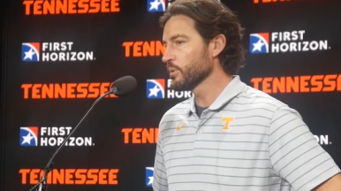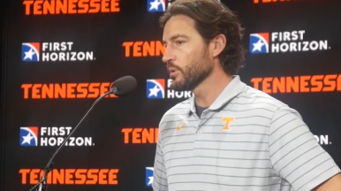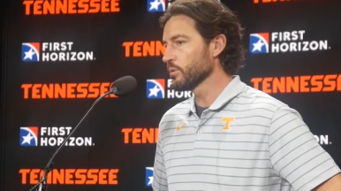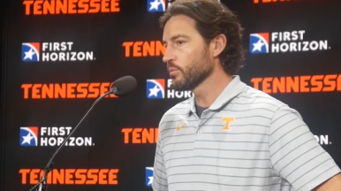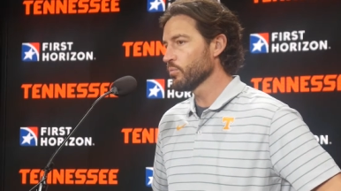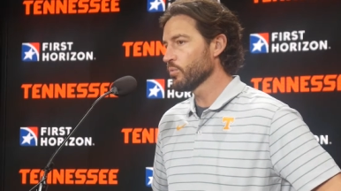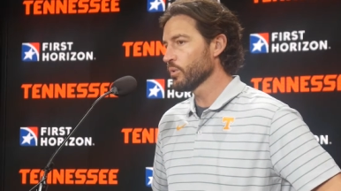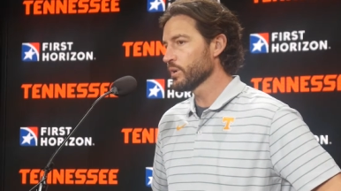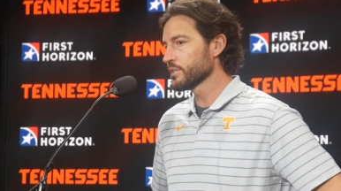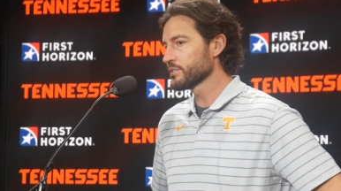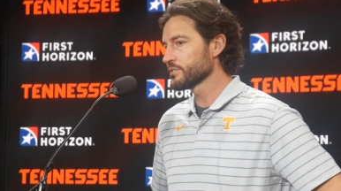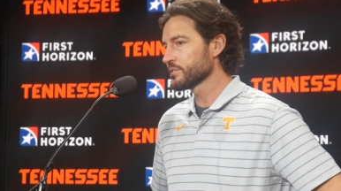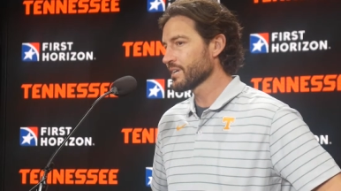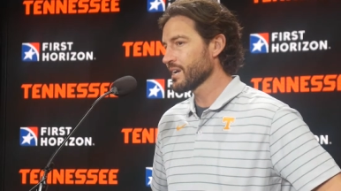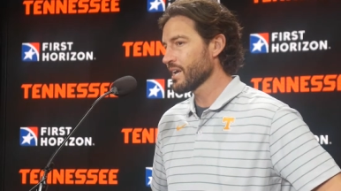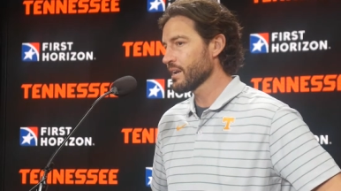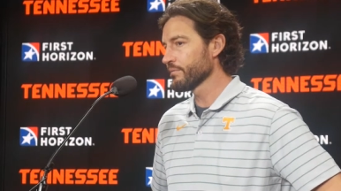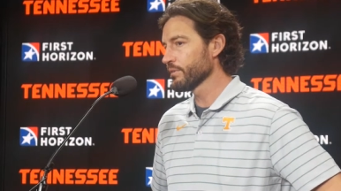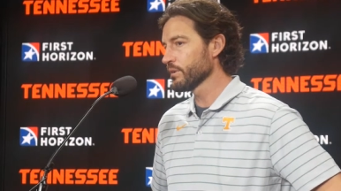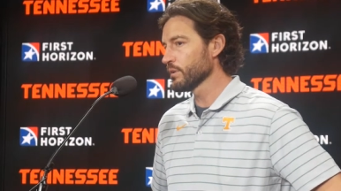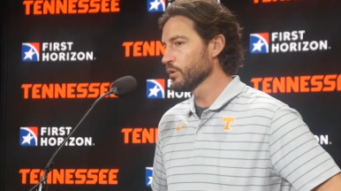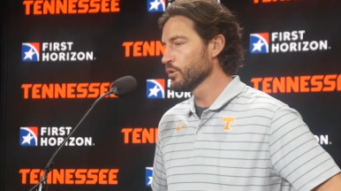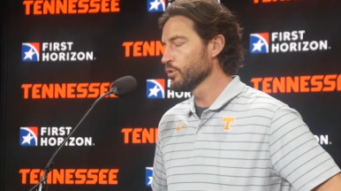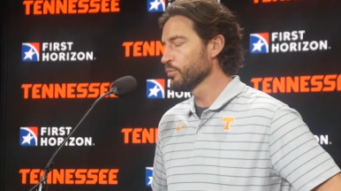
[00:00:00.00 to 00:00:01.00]
But when it's
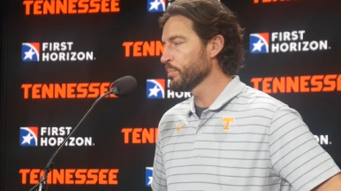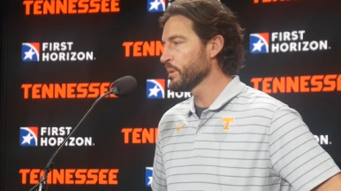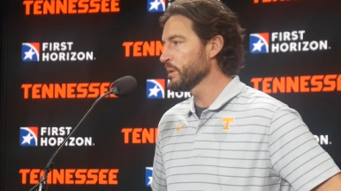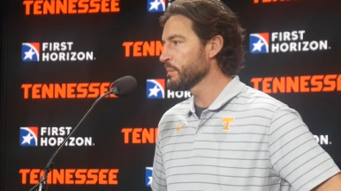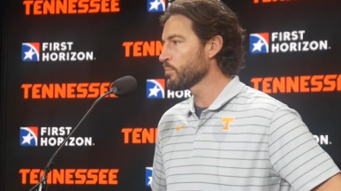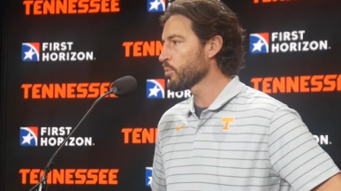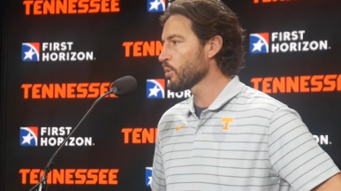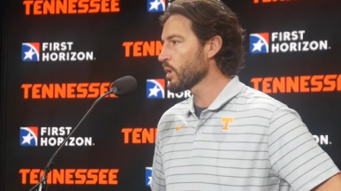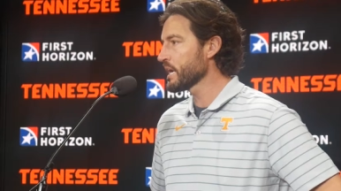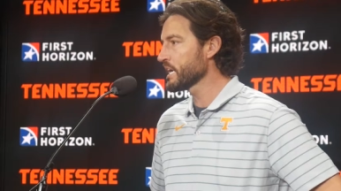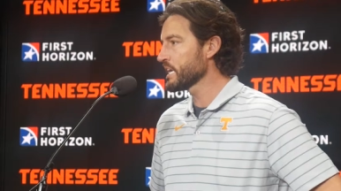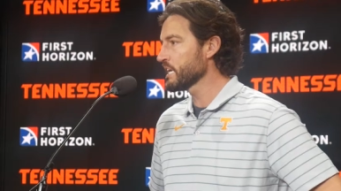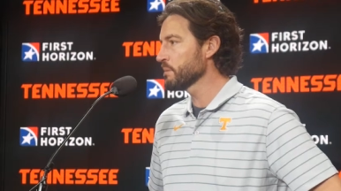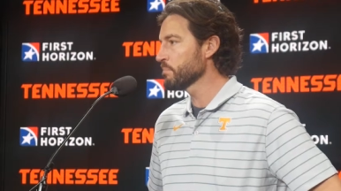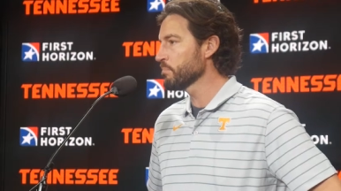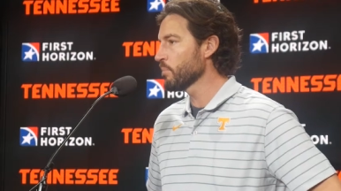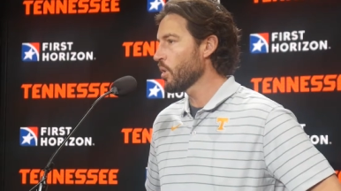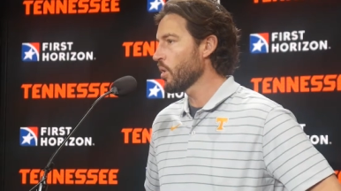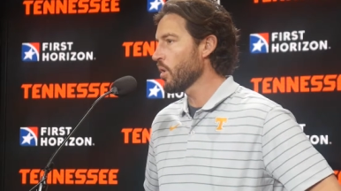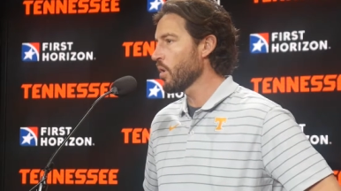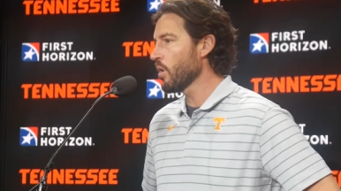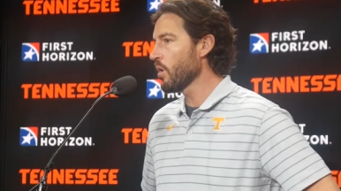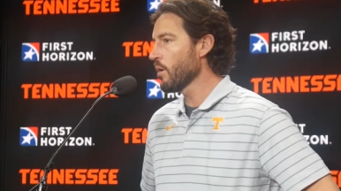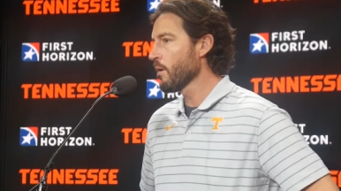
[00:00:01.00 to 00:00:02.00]
kind of a loopy breaking
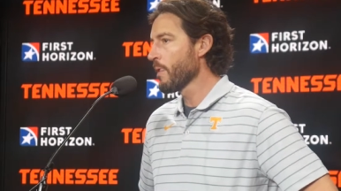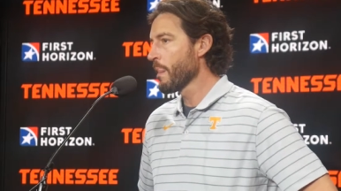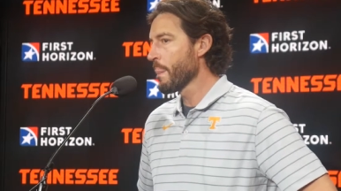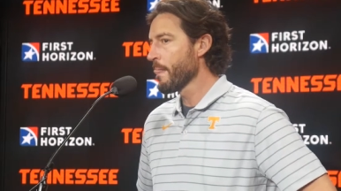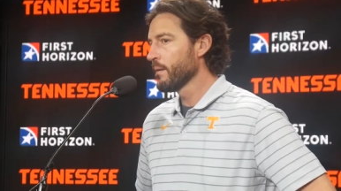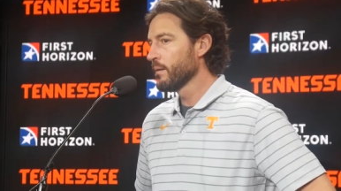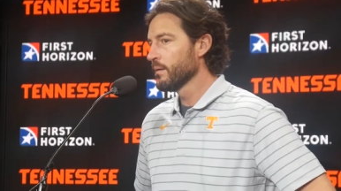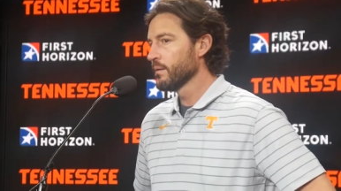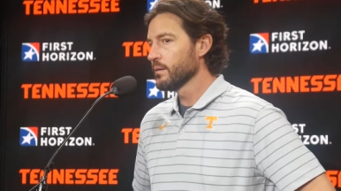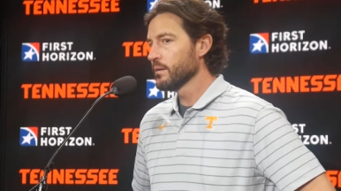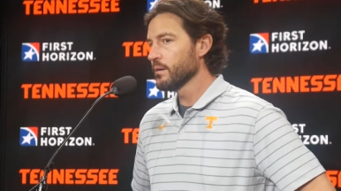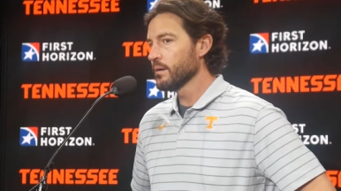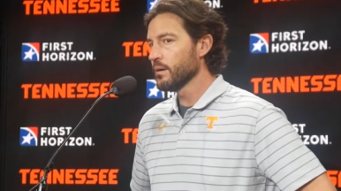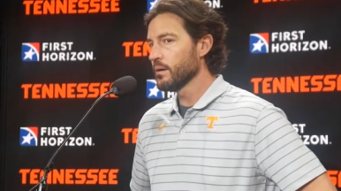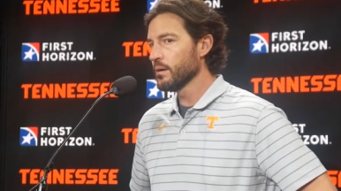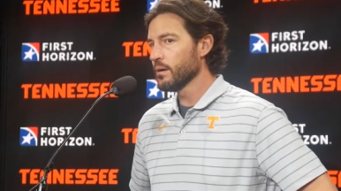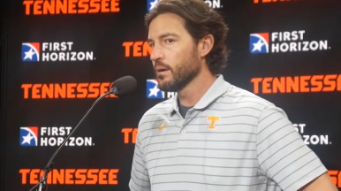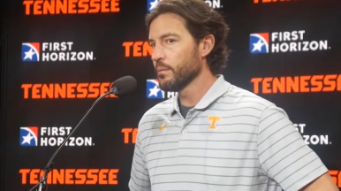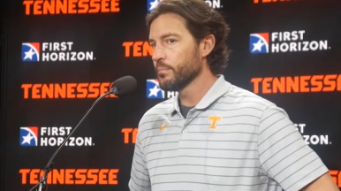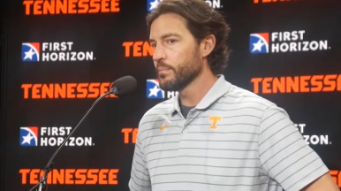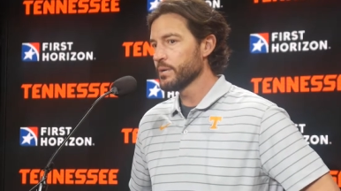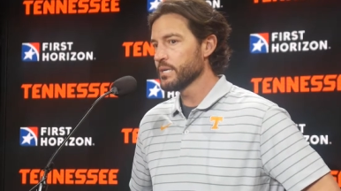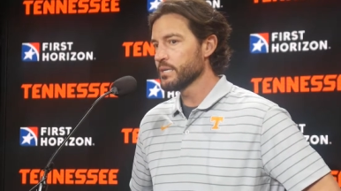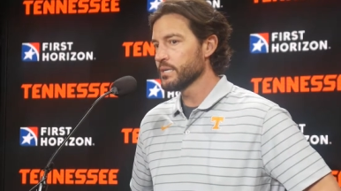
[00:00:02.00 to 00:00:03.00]
ball,
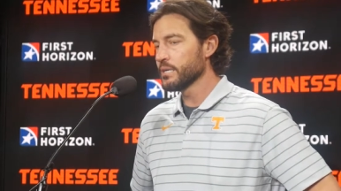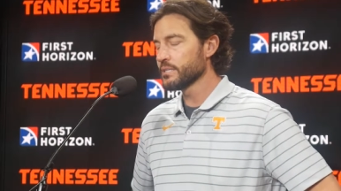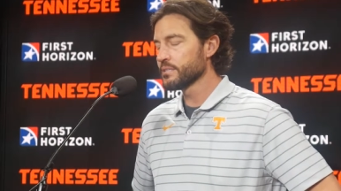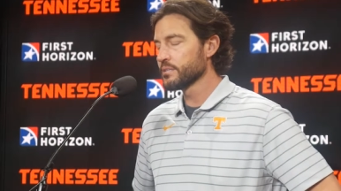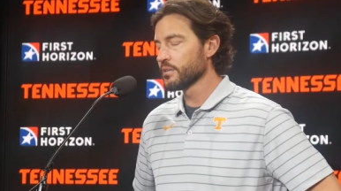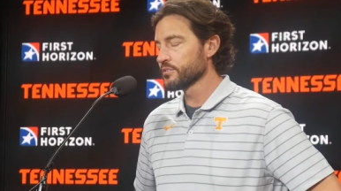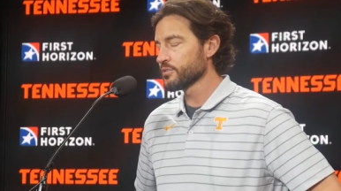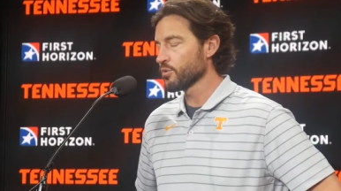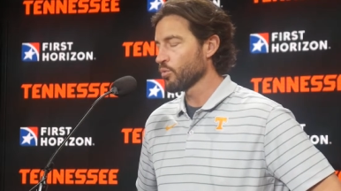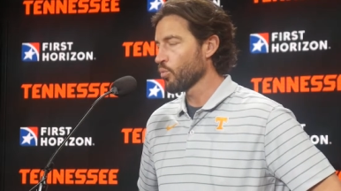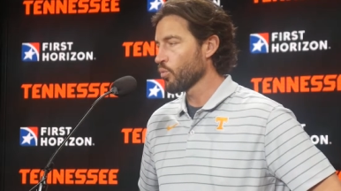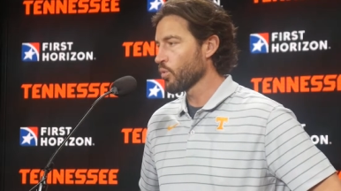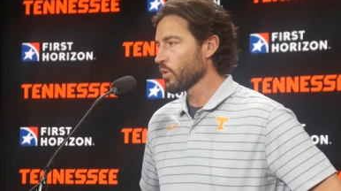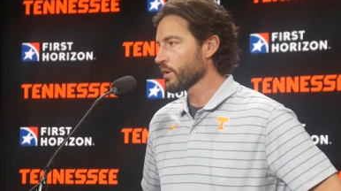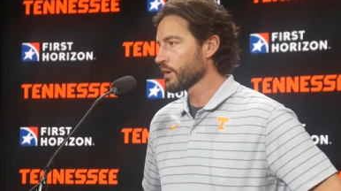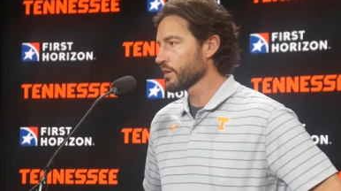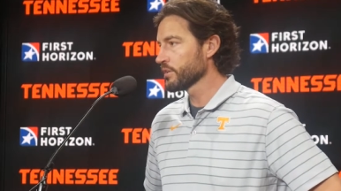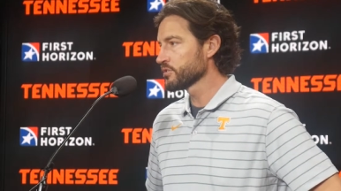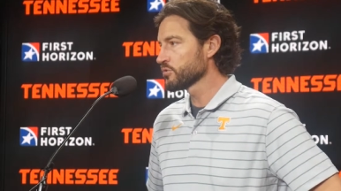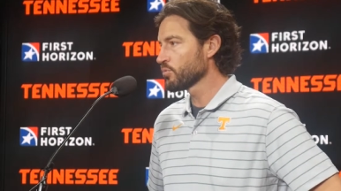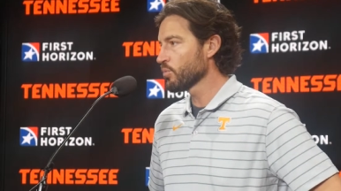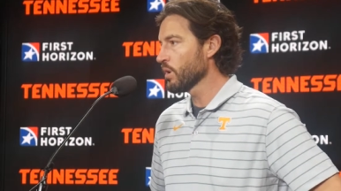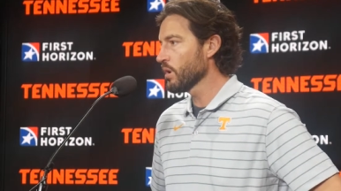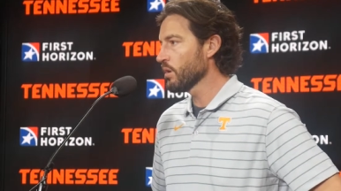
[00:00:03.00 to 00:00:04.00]
it doesn't work
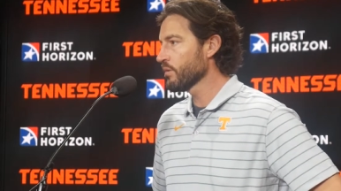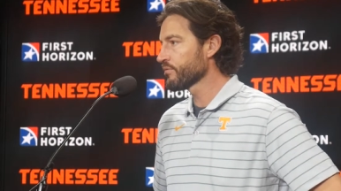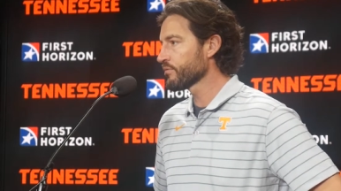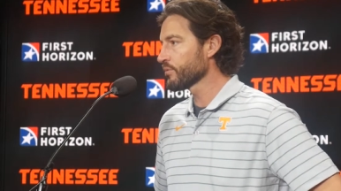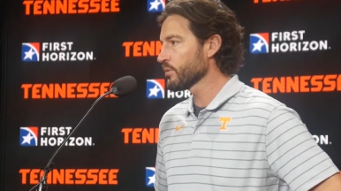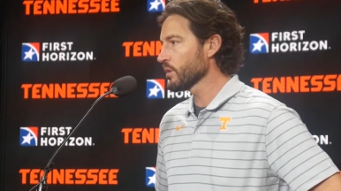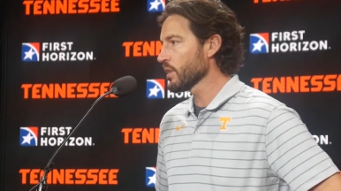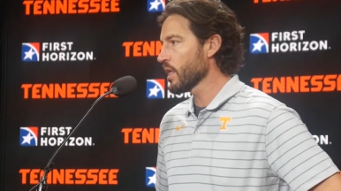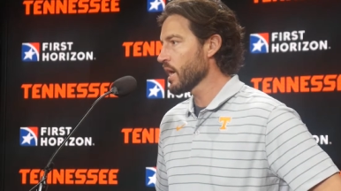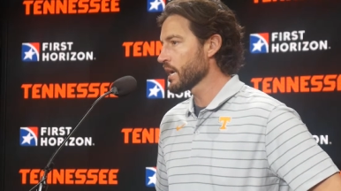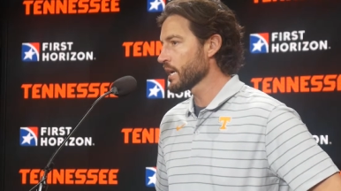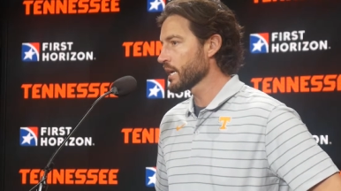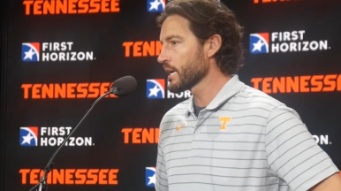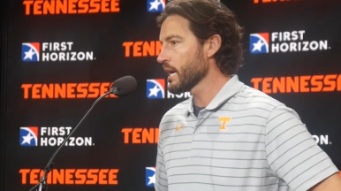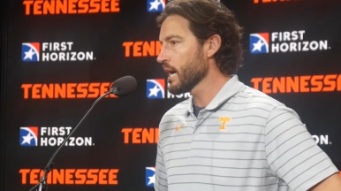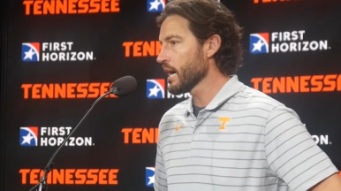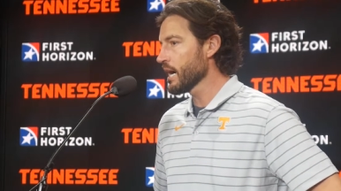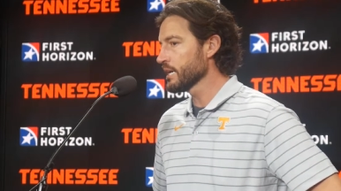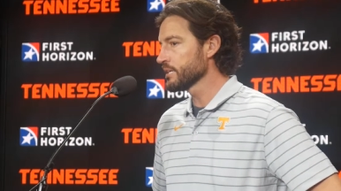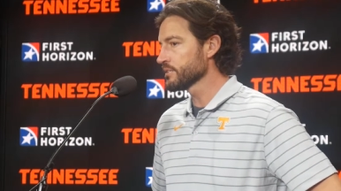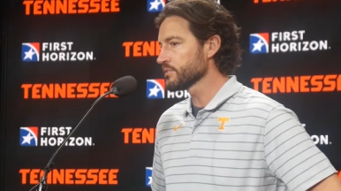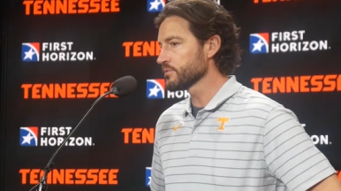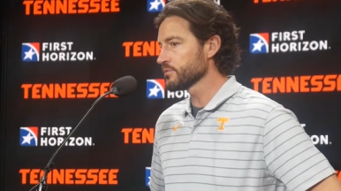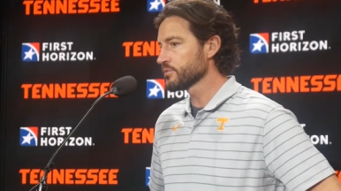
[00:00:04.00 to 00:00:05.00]
as well for a lot of
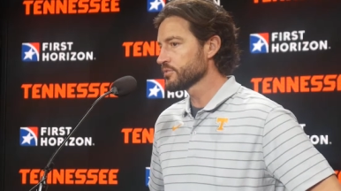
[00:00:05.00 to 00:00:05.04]
guys.